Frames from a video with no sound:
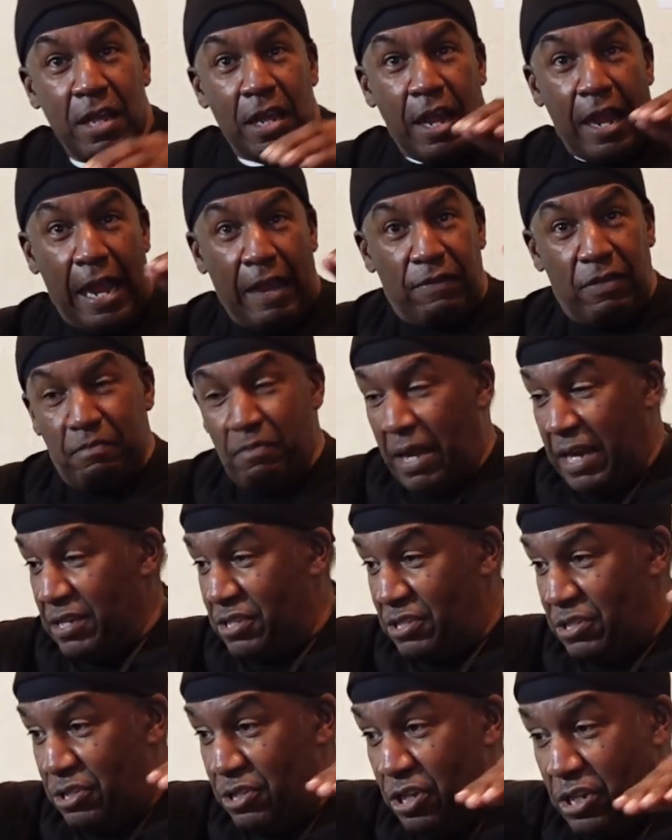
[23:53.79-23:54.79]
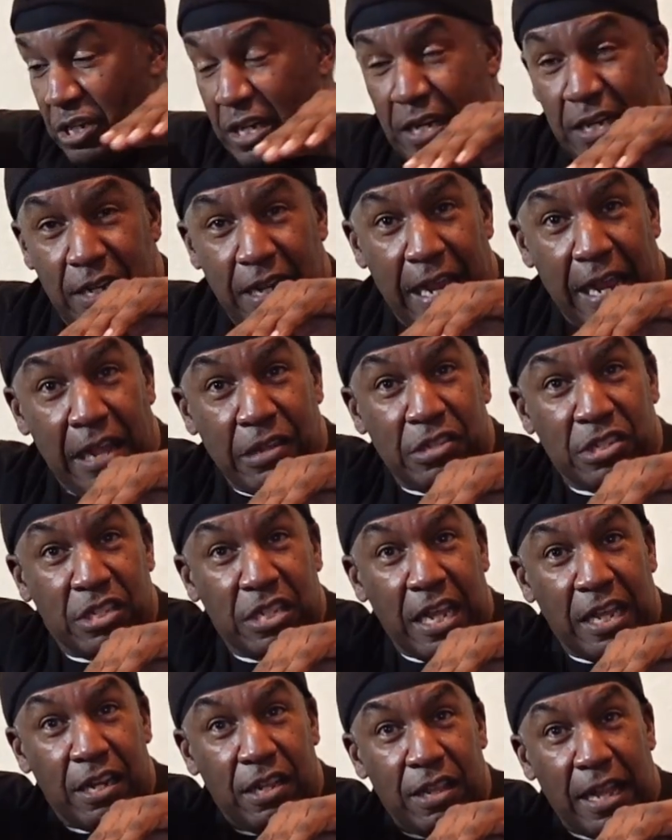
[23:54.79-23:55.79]
Everybody's looking down,
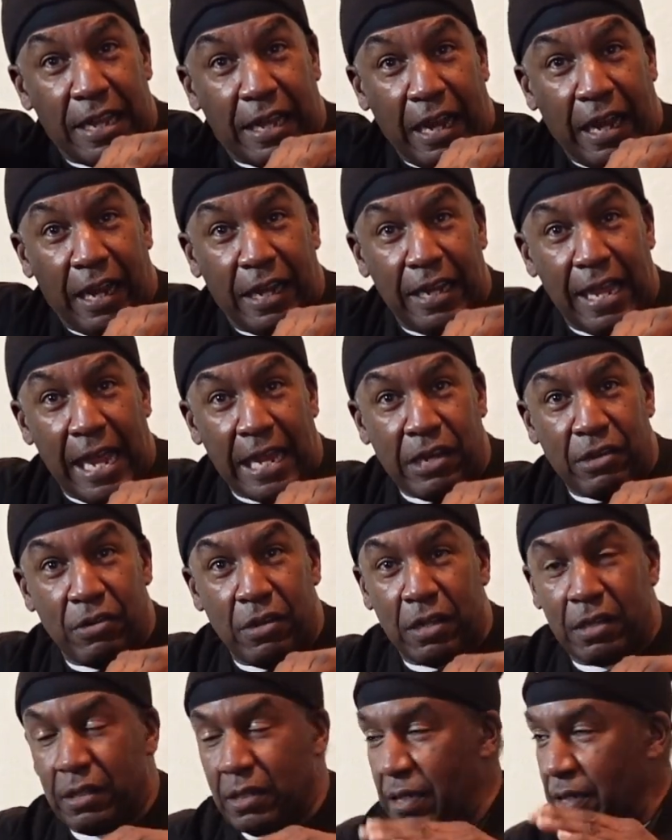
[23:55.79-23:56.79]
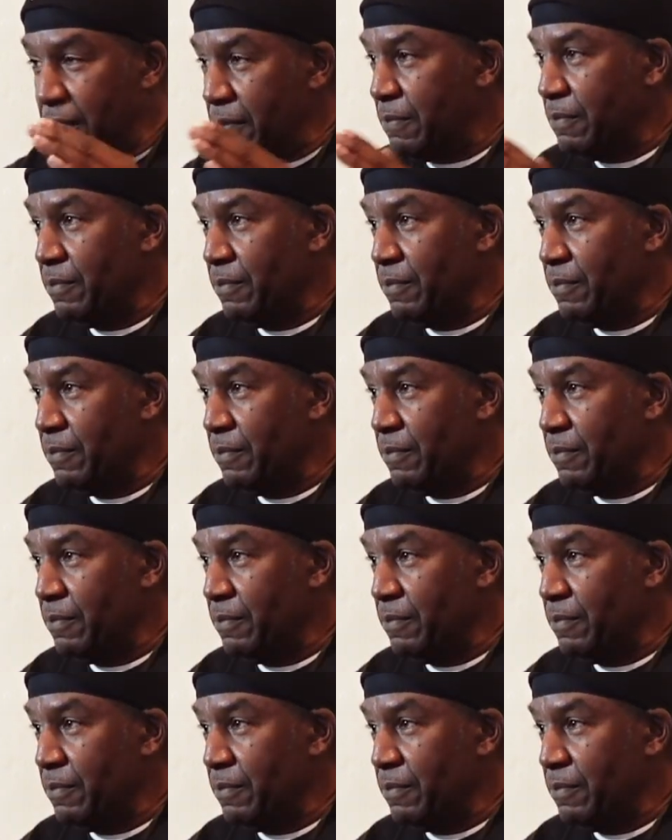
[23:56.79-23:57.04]
standing like a gladiator thing.